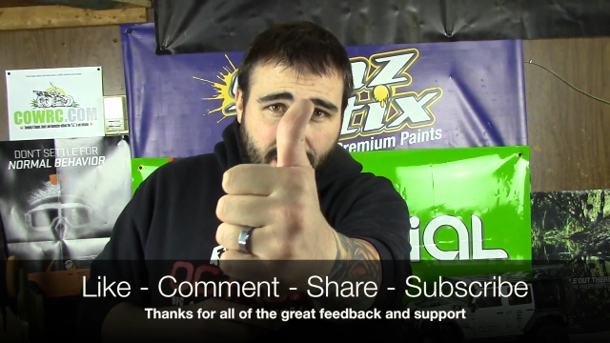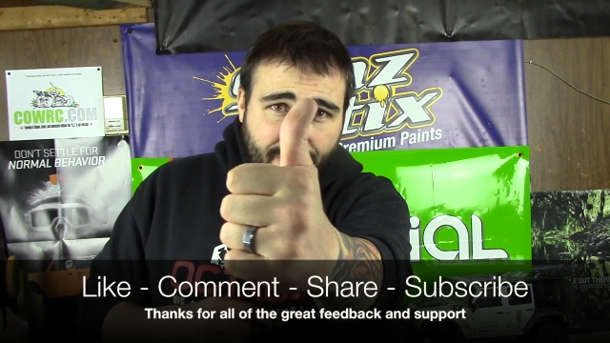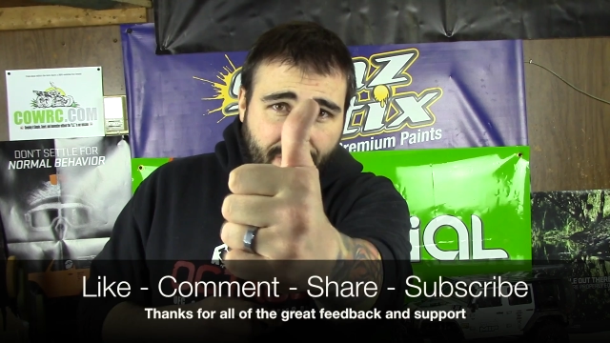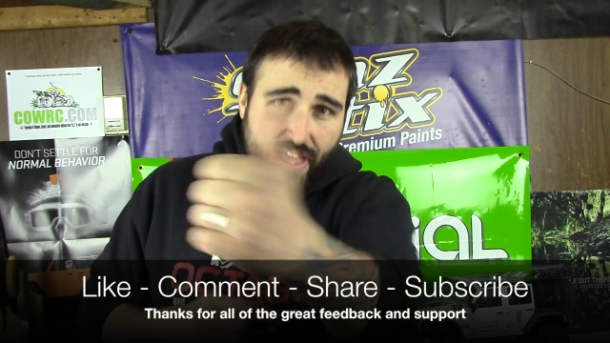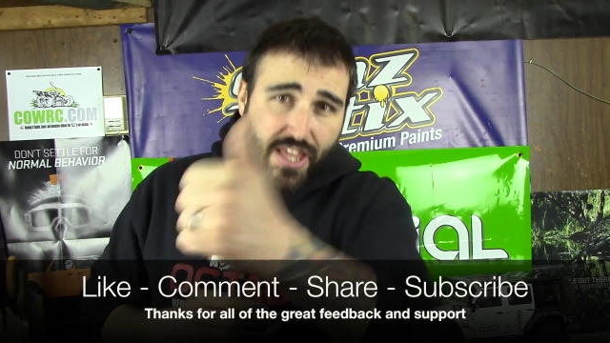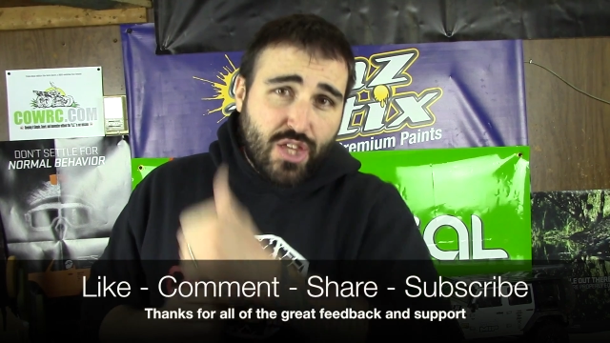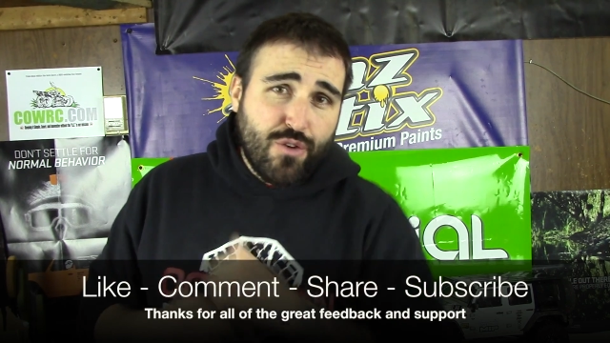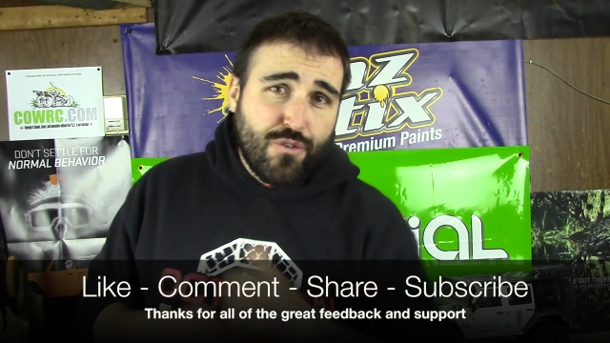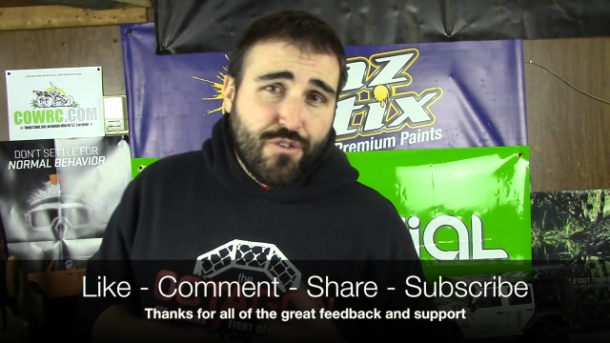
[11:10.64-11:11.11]

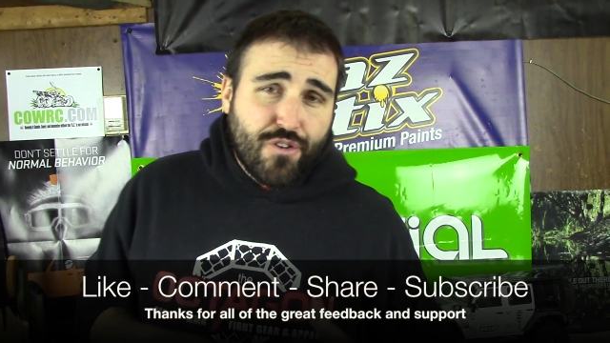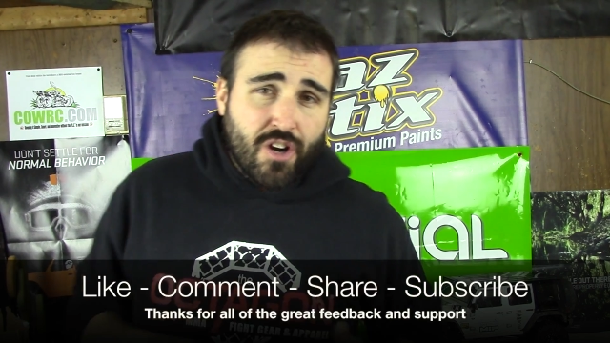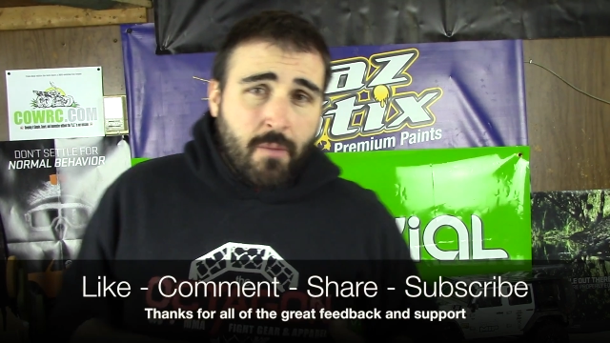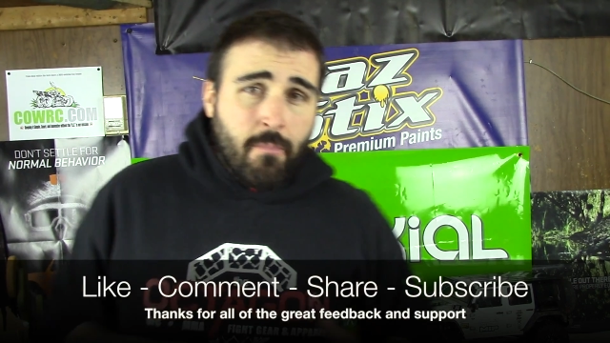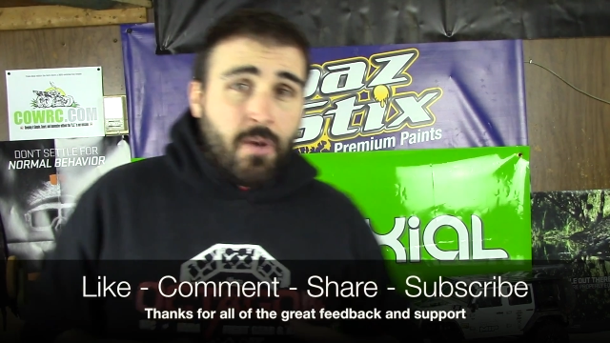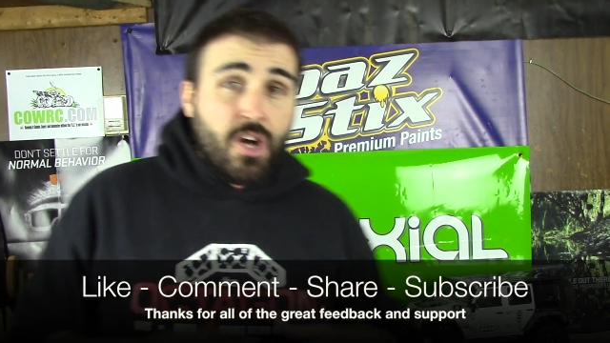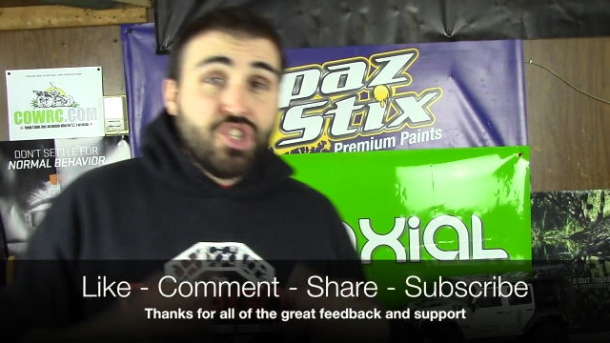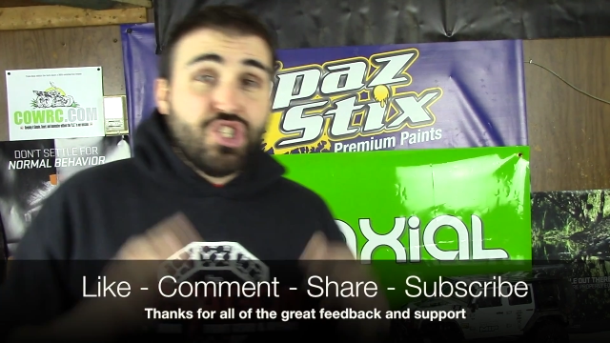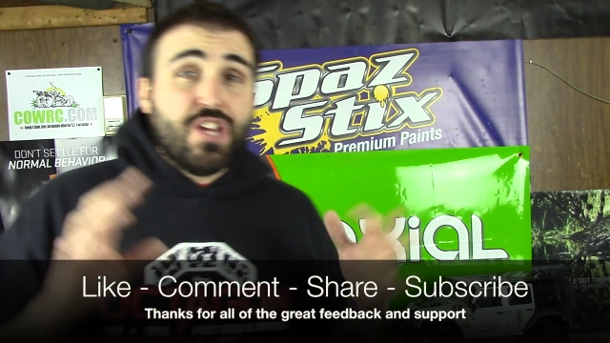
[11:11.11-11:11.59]
thank you very
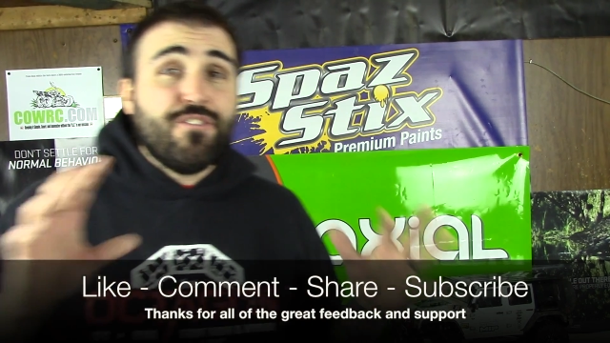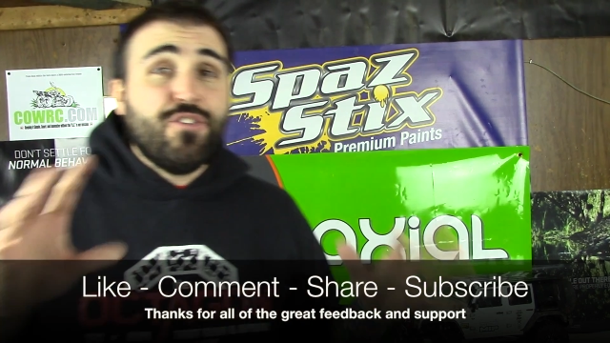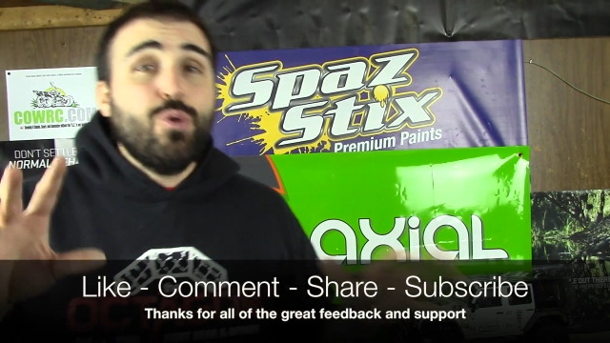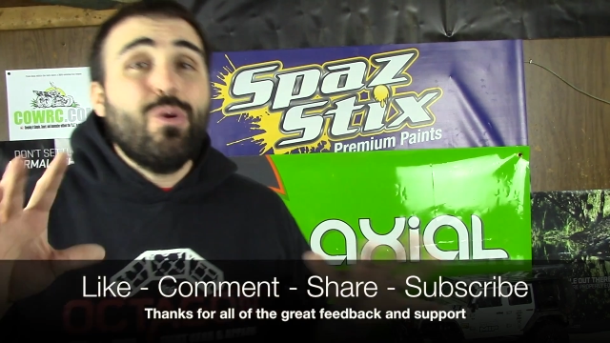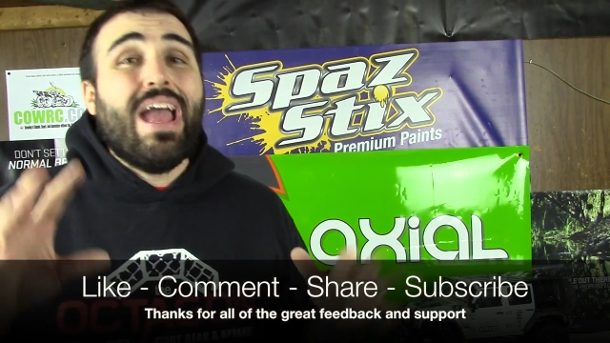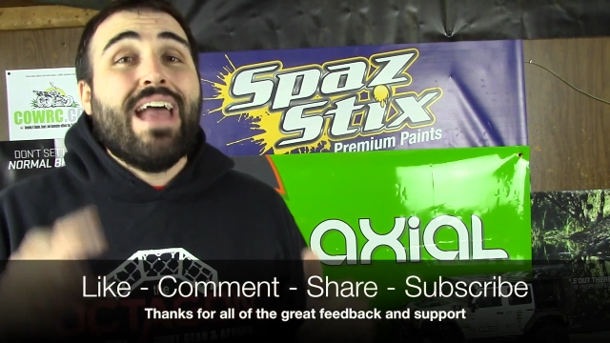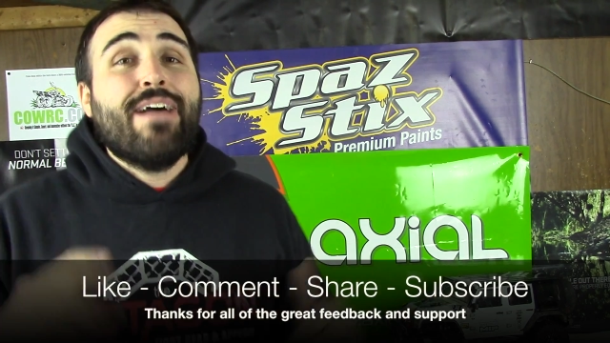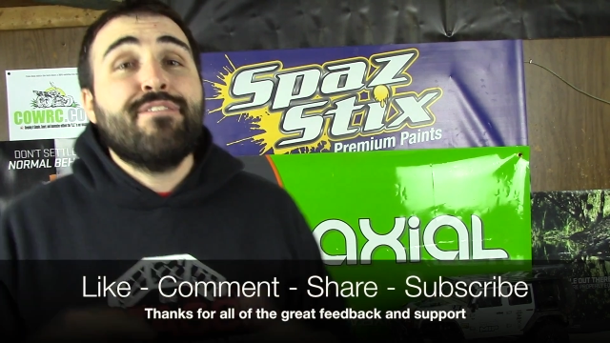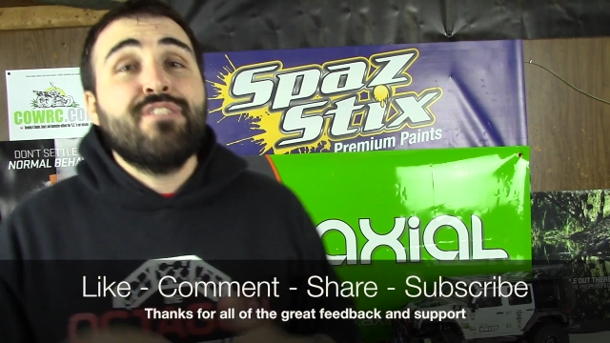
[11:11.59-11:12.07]
much. If you
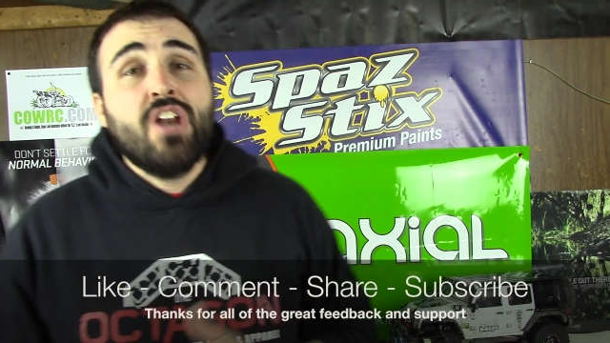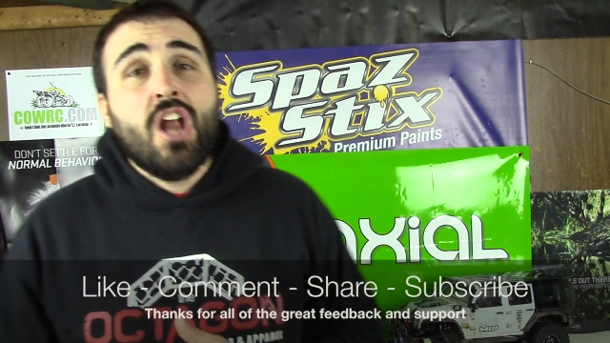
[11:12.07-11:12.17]
have